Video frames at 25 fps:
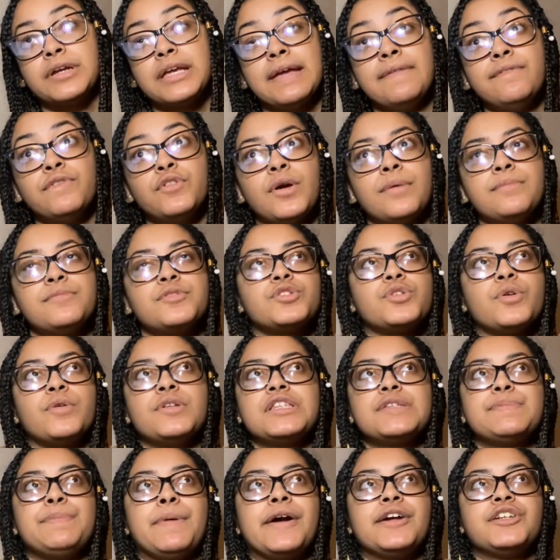Even though I'm so
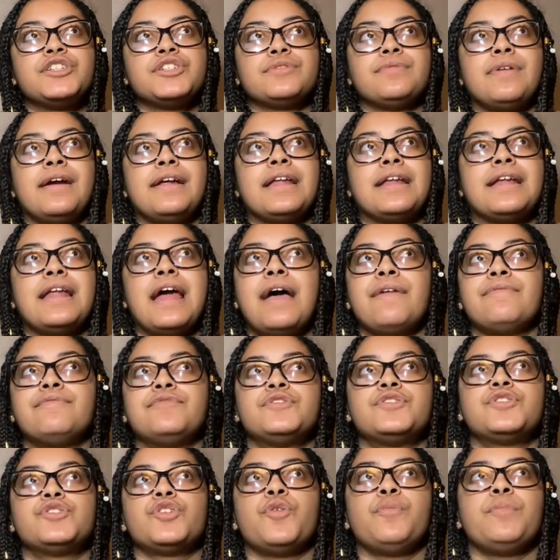inspired to write it and I have
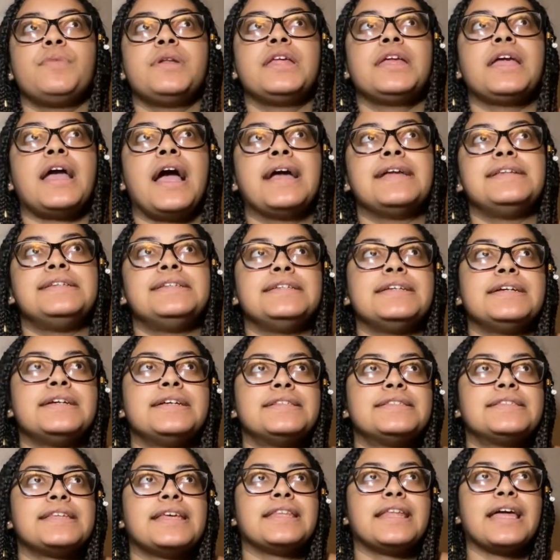so many
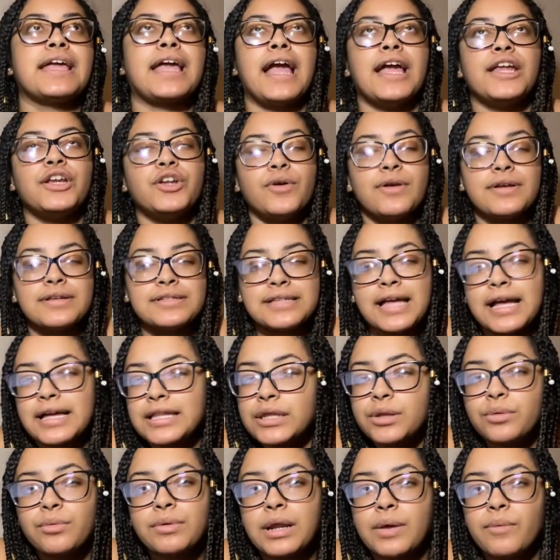ideas and like I know
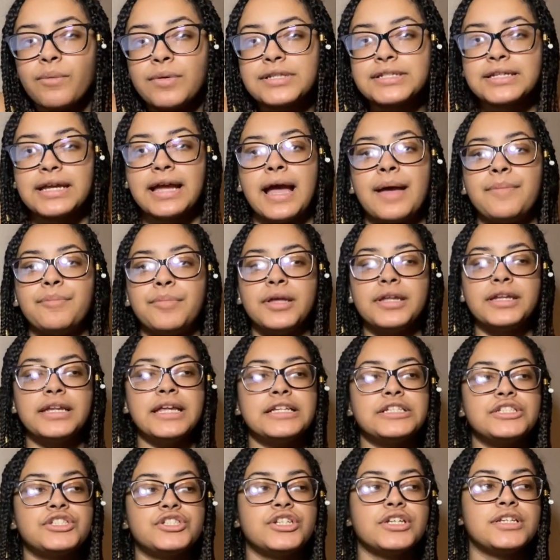exactly what I want to happen.
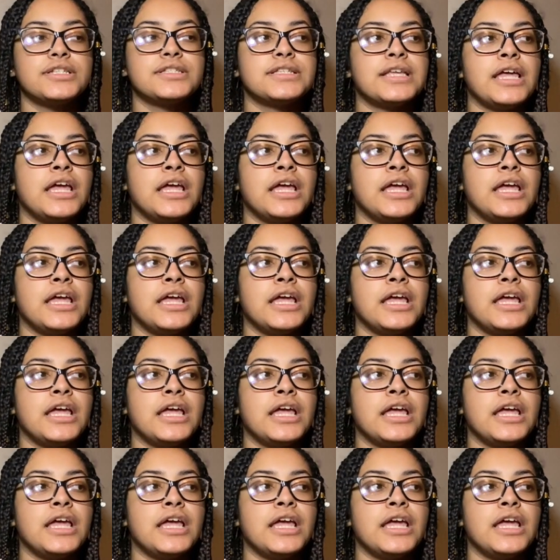It's just,